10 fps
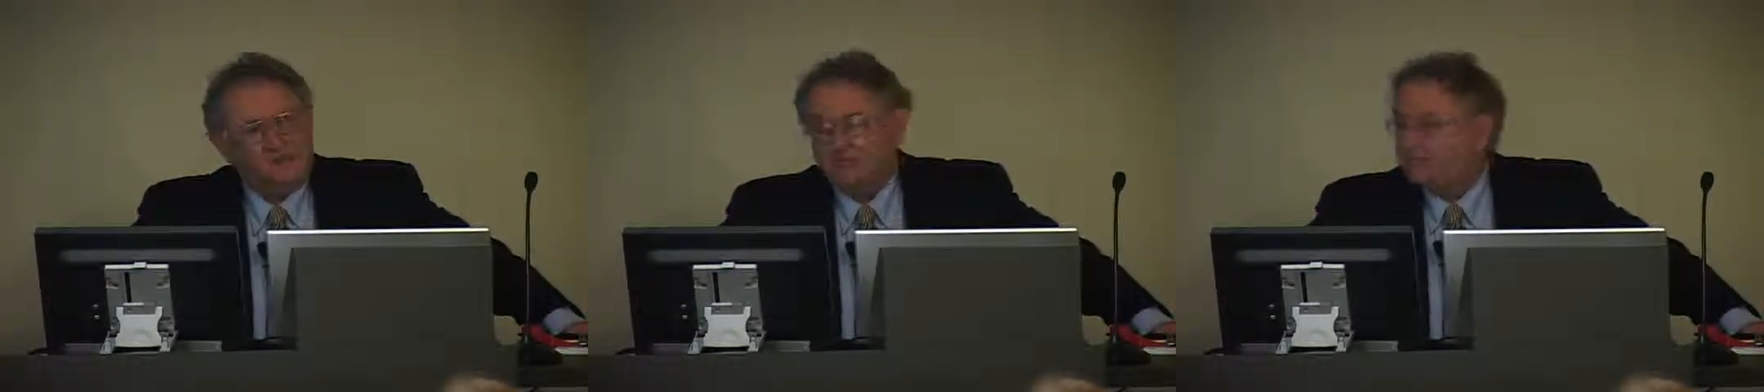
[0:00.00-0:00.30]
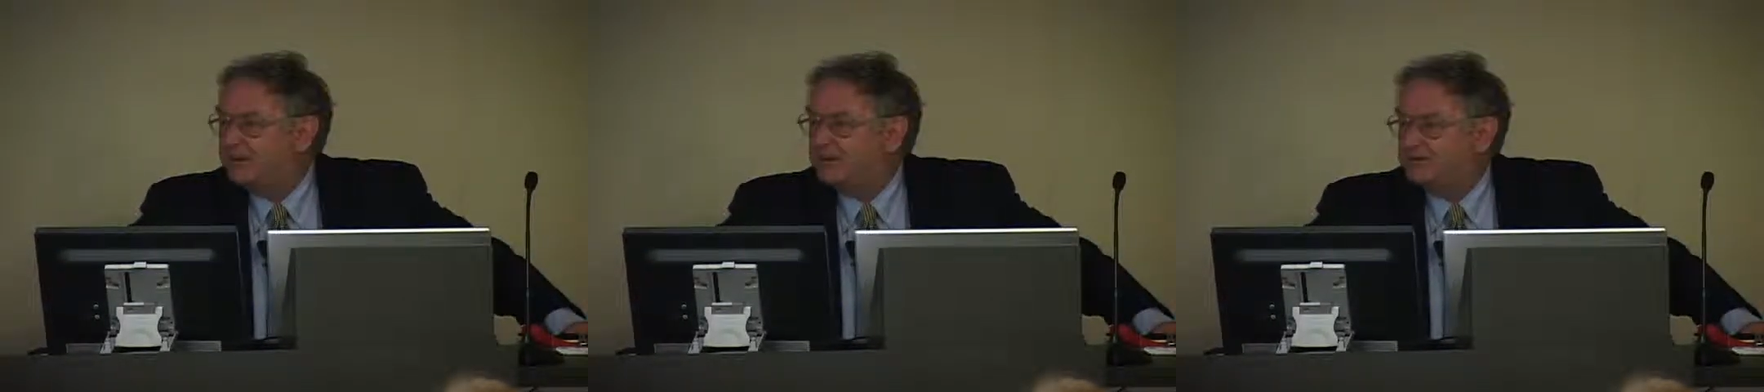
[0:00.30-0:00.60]

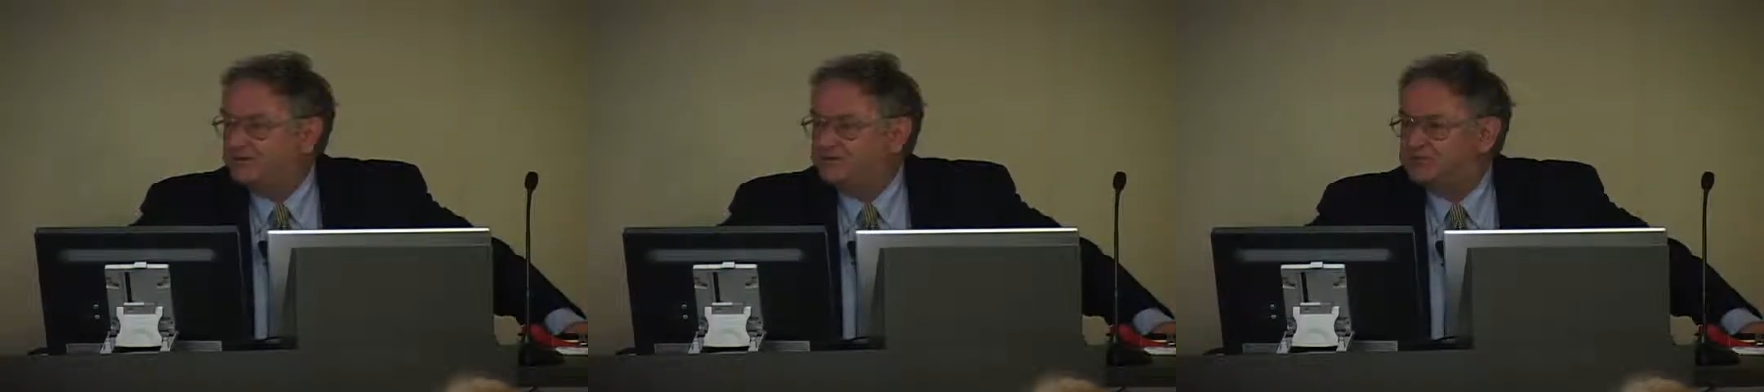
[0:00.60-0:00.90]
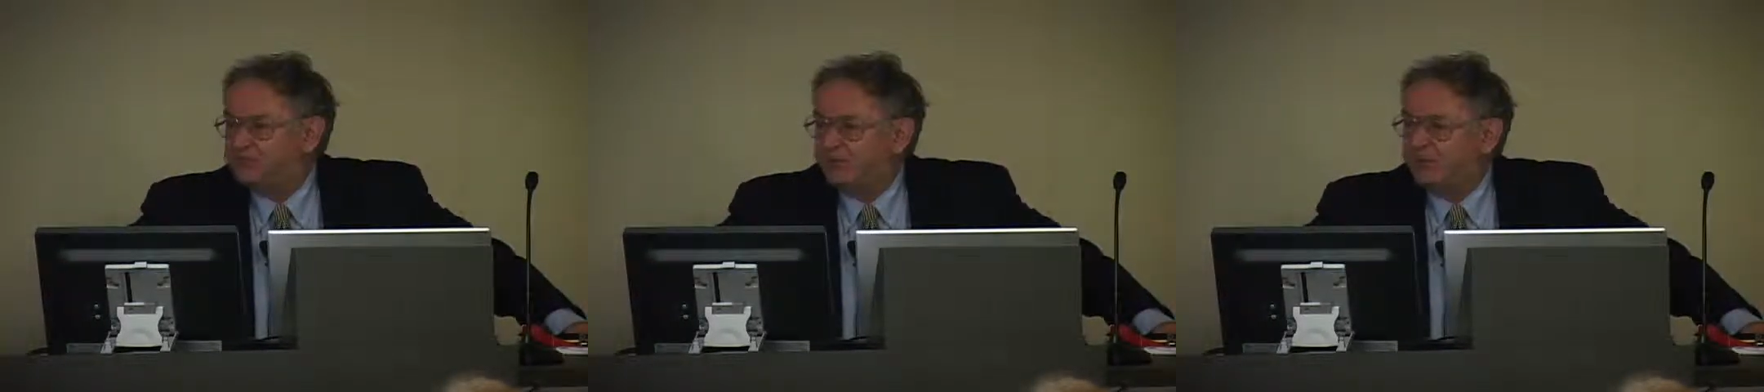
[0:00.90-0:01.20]
Species with
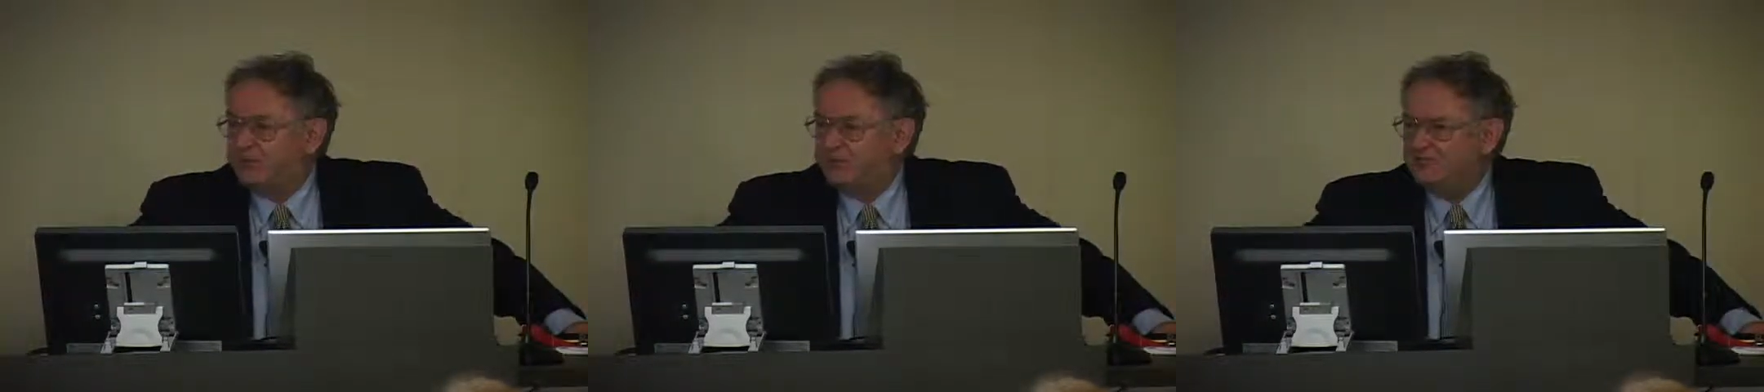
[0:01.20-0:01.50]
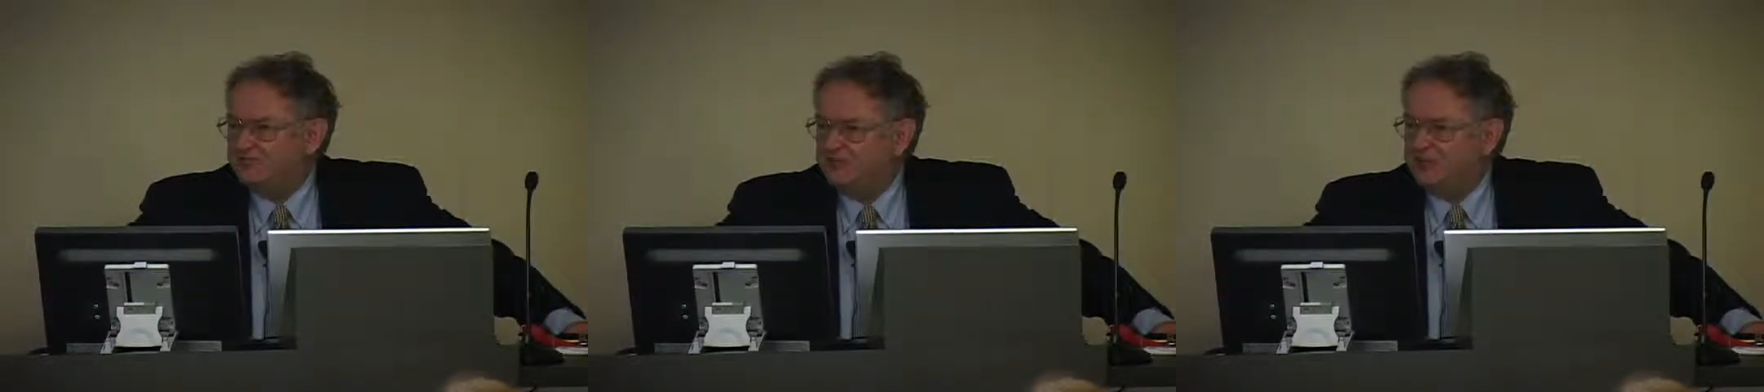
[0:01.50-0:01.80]
small
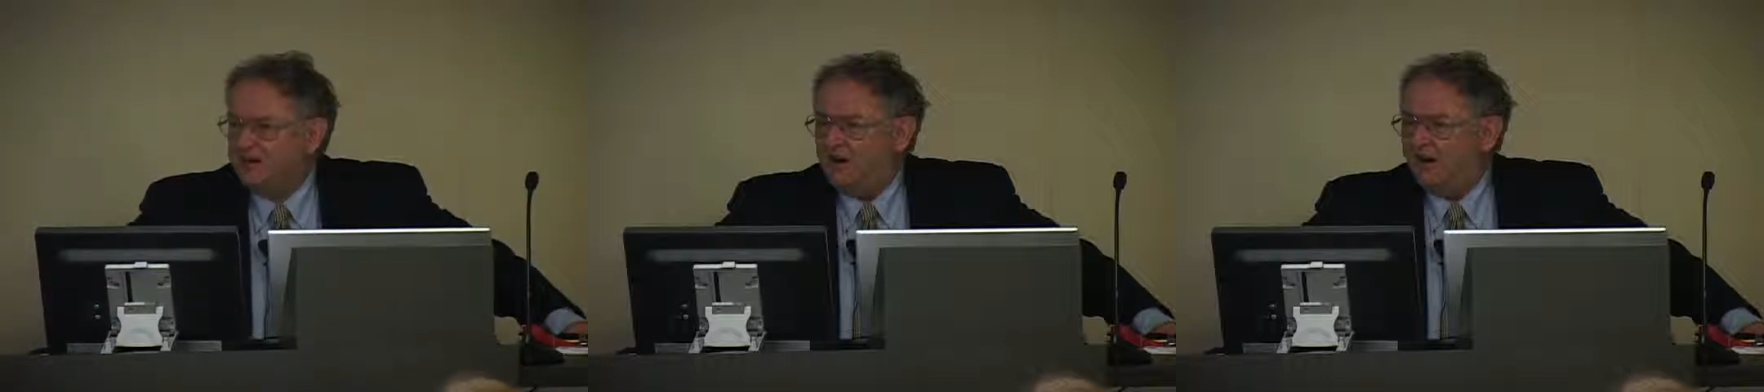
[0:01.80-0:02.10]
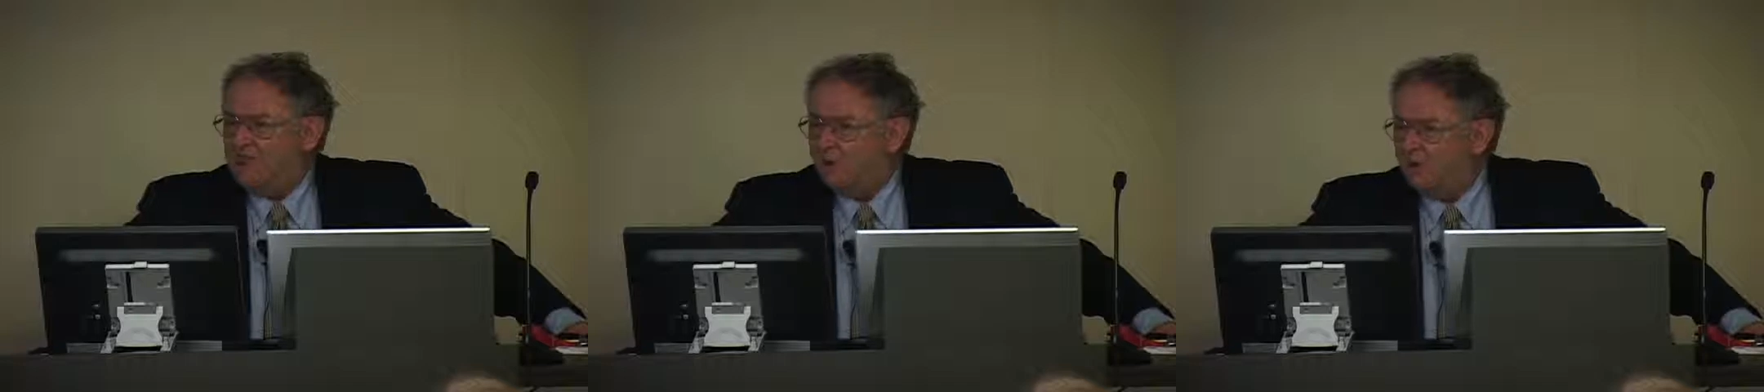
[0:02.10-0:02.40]
ranges
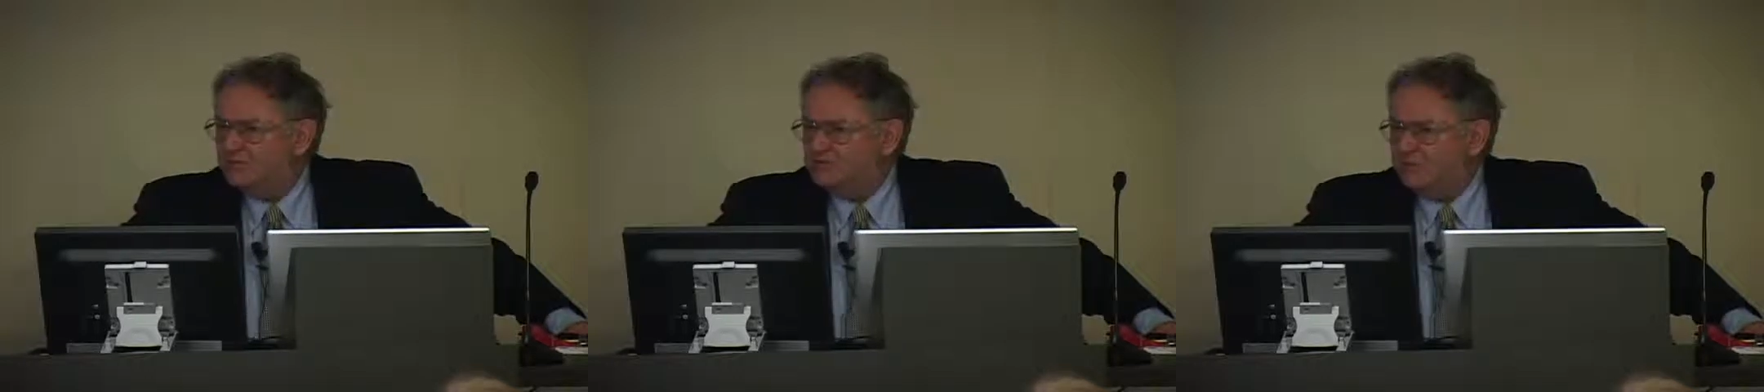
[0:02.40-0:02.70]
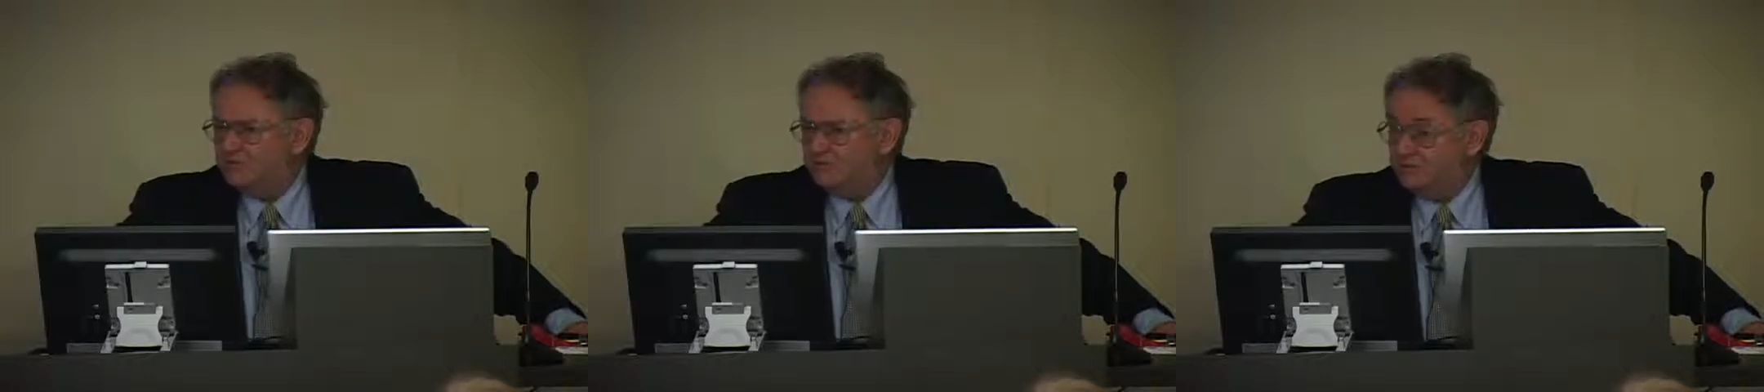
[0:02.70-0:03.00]
are more
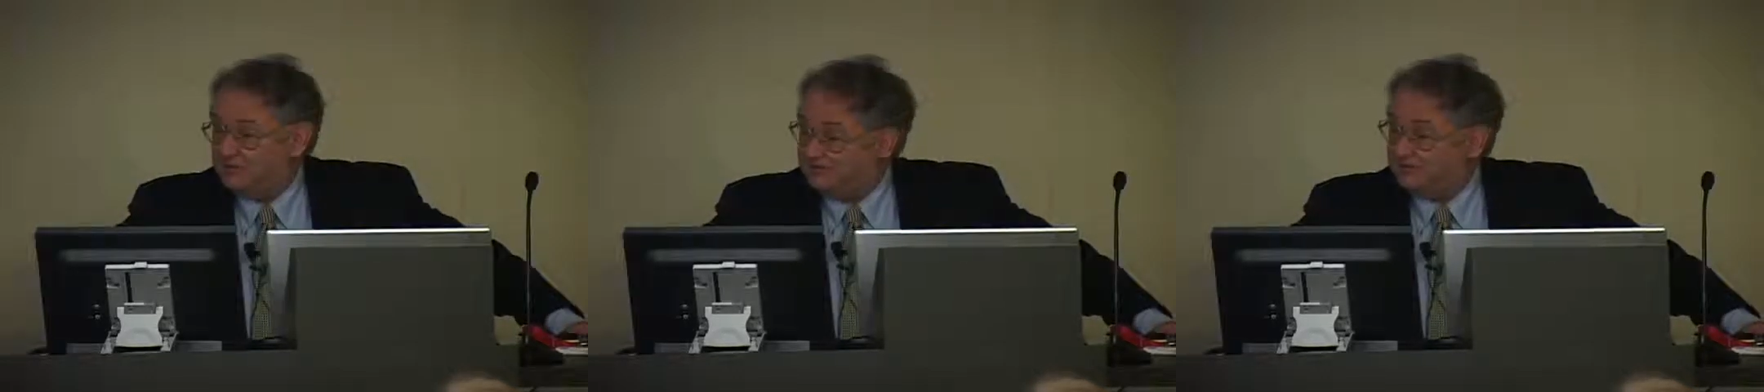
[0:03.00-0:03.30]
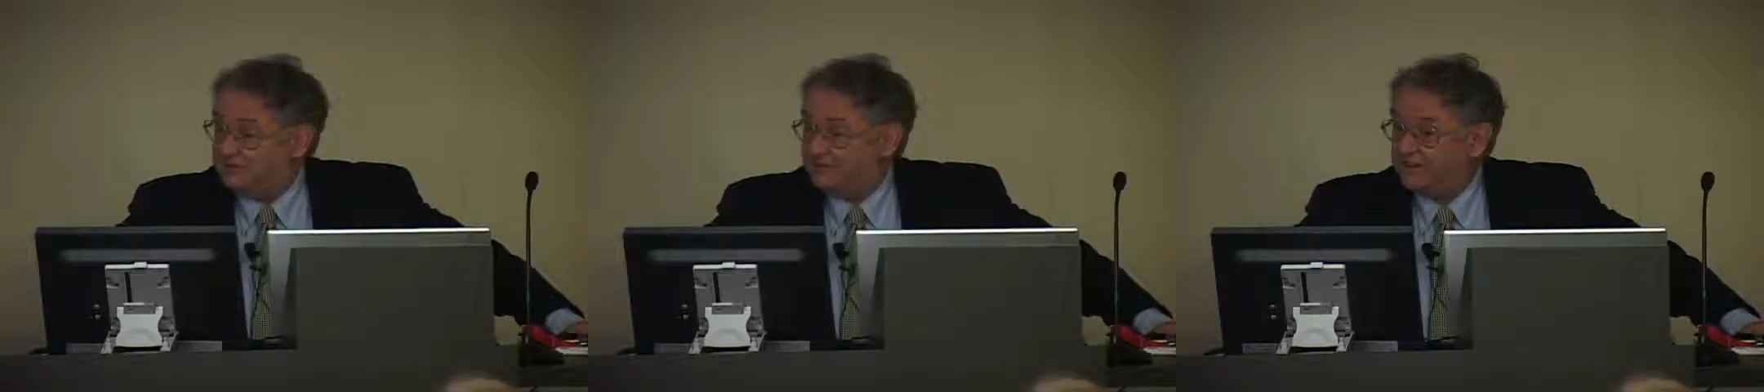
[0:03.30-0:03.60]
vulnerable to
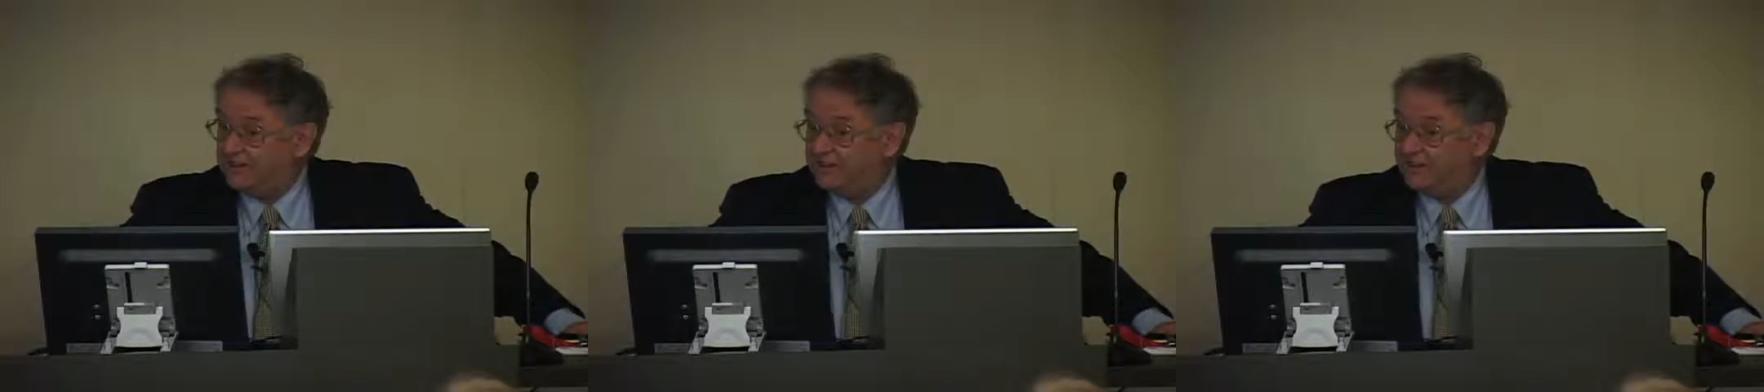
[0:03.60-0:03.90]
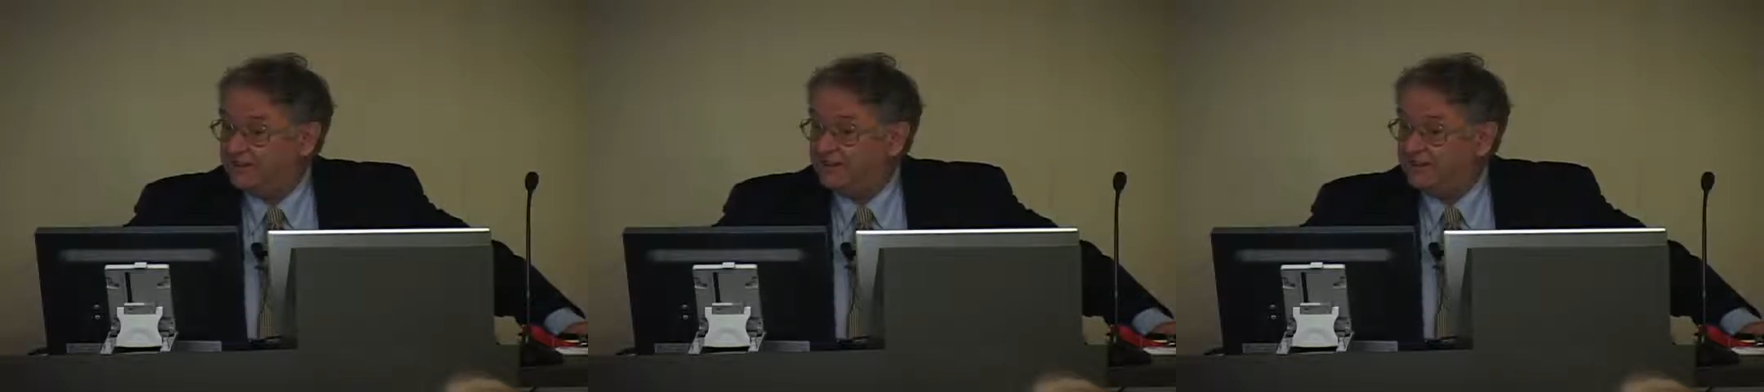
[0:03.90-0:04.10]
extinction.